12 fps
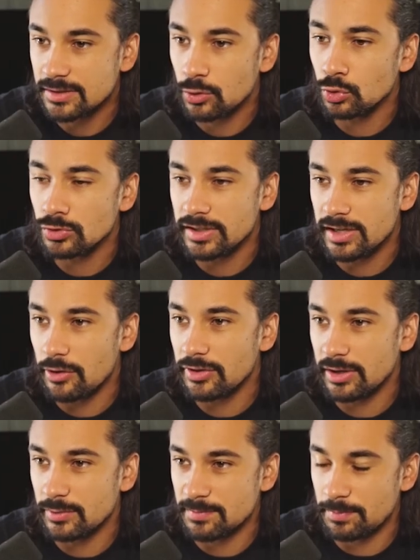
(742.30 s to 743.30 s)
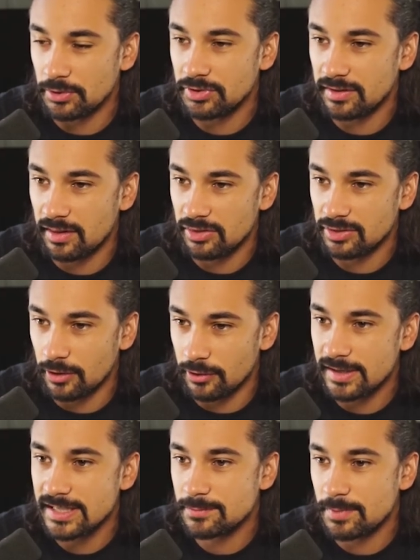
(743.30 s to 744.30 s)
cool to know that it was built in the
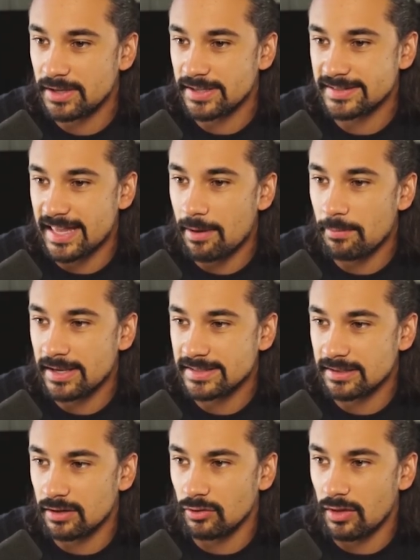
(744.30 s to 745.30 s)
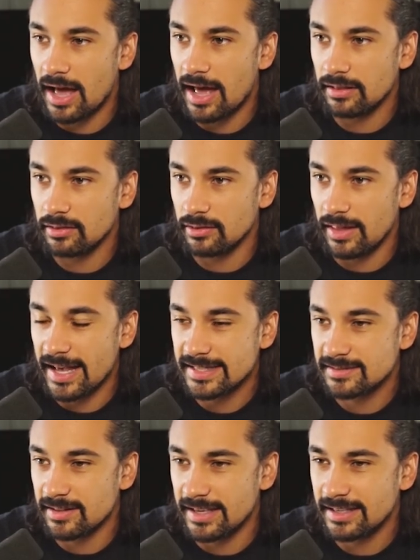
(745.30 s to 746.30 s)
30s because that makes it a lot
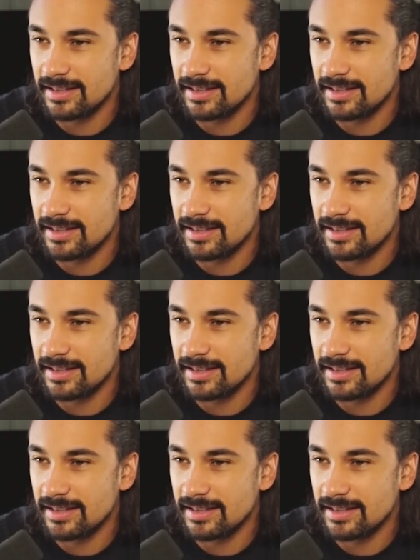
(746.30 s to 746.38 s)
less like,